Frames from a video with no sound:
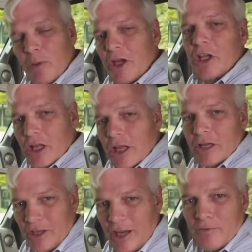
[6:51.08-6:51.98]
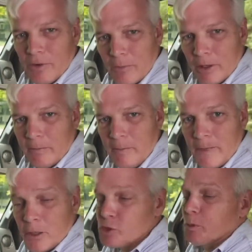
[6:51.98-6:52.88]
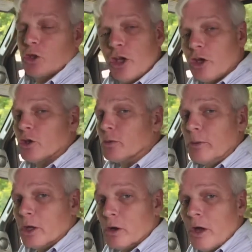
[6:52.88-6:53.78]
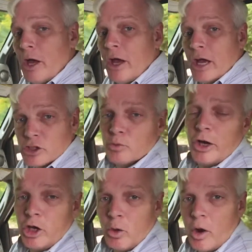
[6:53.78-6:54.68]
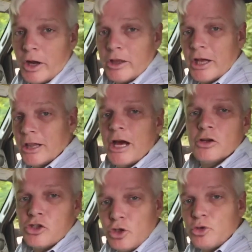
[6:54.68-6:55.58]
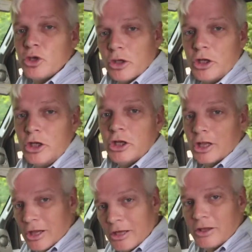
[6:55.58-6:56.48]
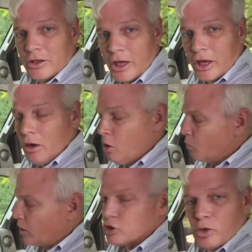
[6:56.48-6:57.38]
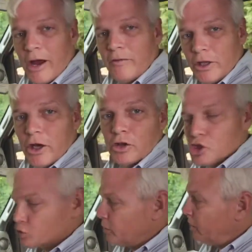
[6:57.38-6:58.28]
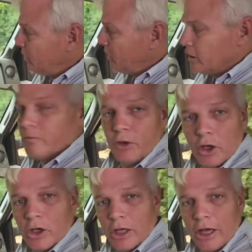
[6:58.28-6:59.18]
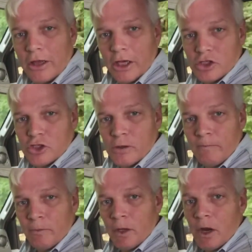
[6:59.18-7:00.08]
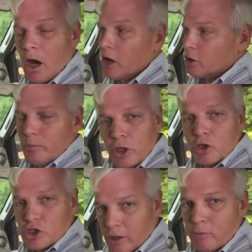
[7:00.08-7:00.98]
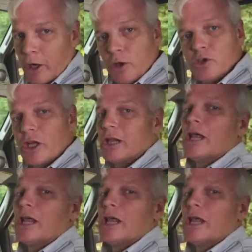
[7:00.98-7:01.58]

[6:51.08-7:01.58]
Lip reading: begin to collect data from it. This particular meter has a radio on it that allows the utility to collect the data while driving down the street in a vehicle like this. Other meters have radios that